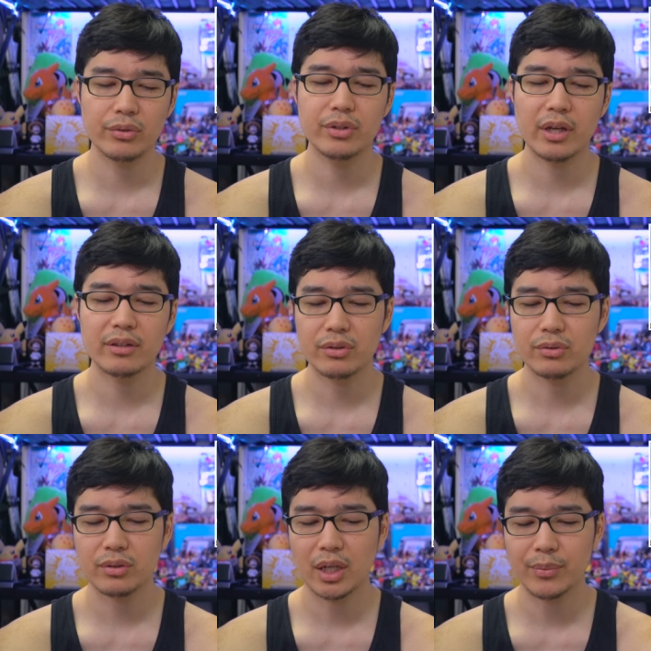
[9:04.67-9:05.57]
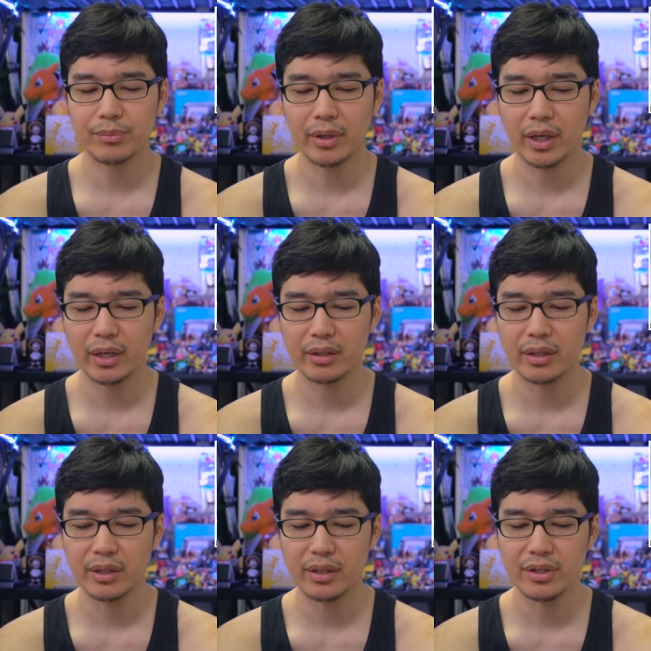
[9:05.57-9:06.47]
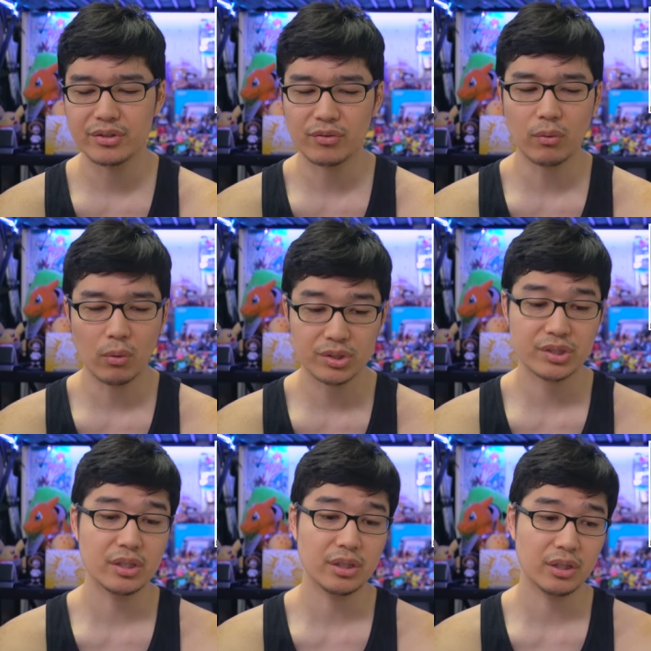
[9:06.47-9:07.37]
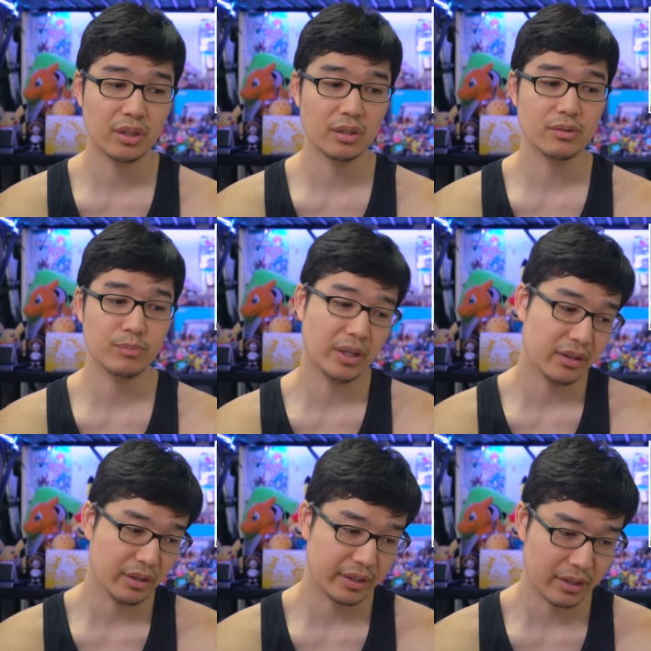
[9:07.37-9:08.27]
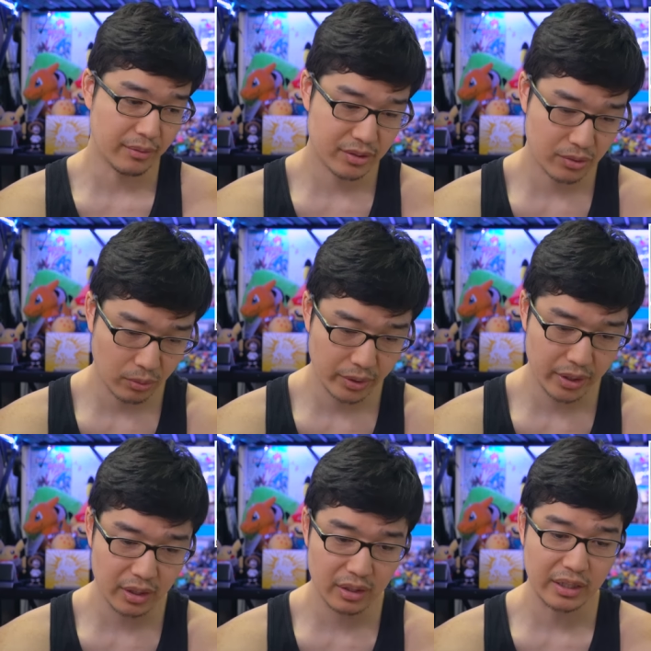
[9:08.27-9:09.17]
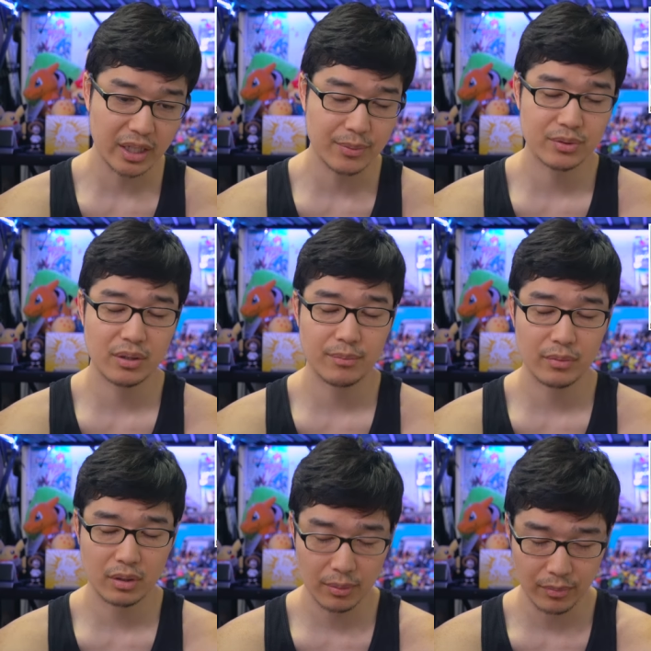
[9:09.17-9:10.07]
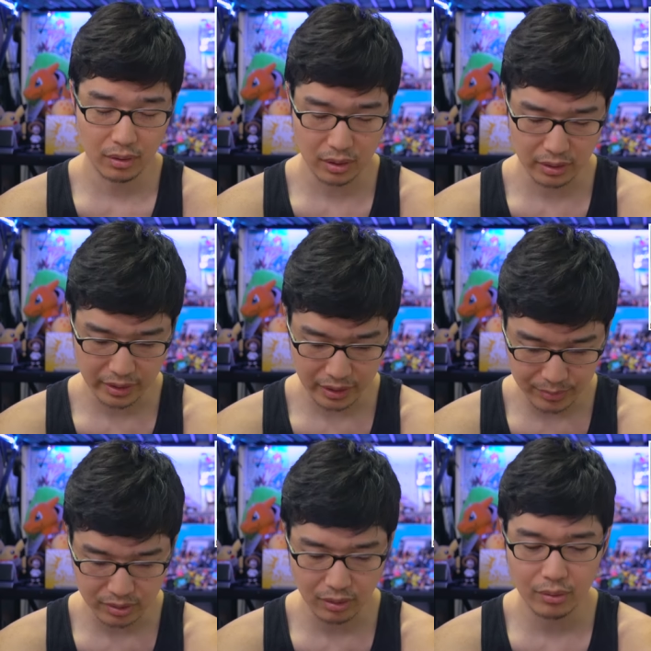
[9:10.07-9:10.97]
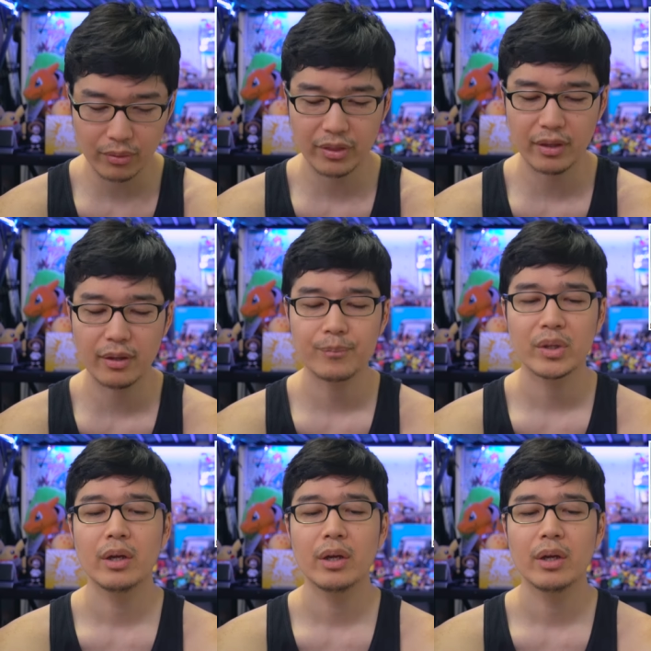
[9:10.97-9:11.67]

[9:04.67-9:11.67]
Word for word: root that do come to mind is of course the that, like the story that comes on come, uh, that comes along with it.